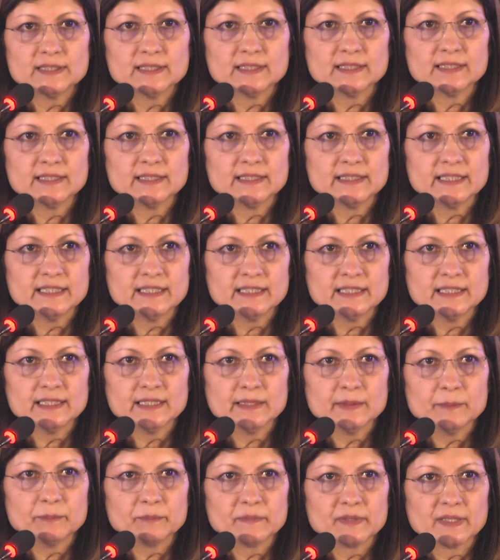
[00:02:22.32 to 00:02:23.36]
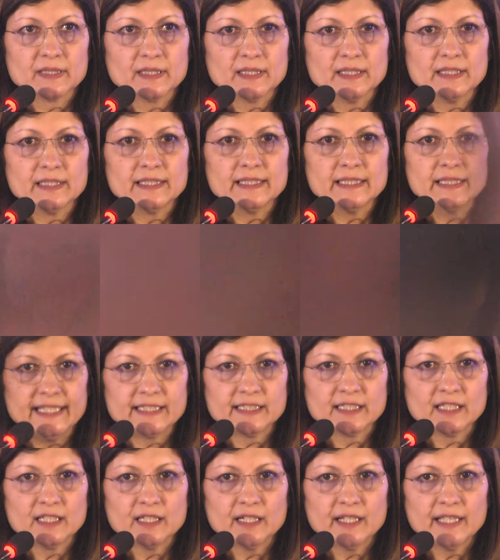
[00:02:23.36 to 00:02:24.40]
the
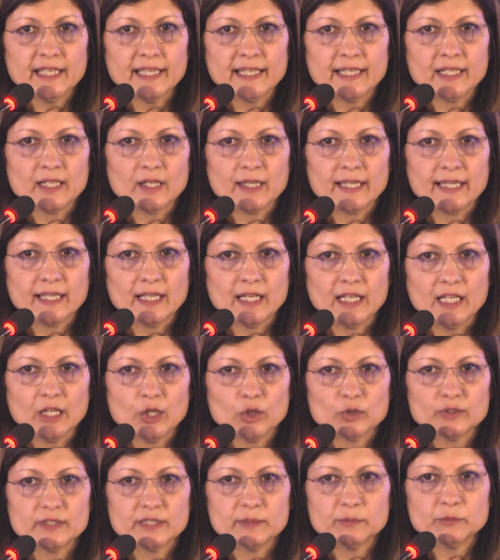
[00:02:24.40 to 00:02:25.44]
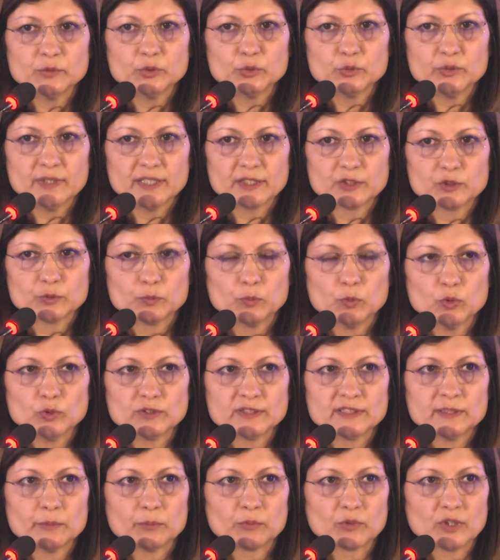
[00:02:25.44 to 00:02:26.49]
data and allow them to
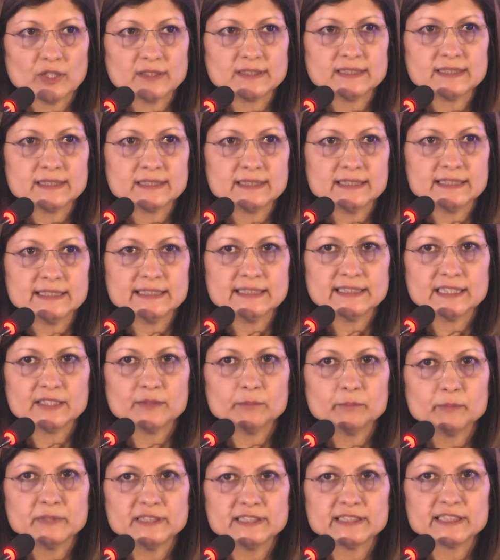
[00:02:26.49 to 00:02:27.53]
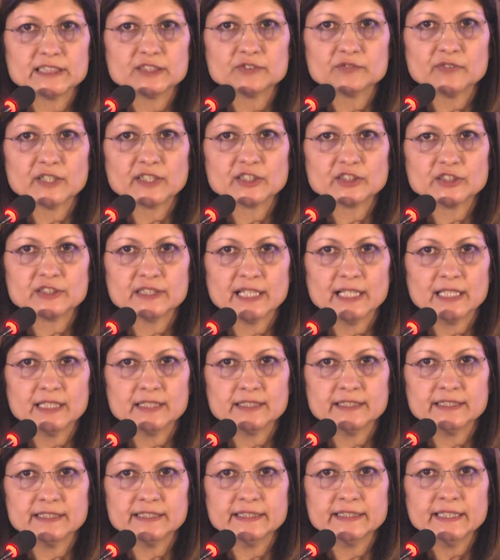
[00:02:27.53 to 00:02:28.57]
expose the processes and business
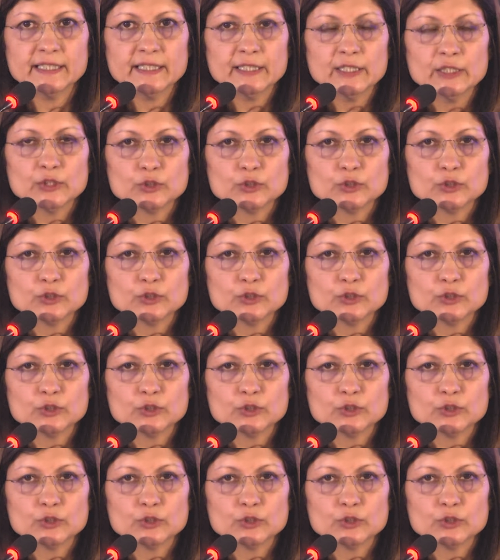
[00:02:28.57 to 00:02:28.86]
functionality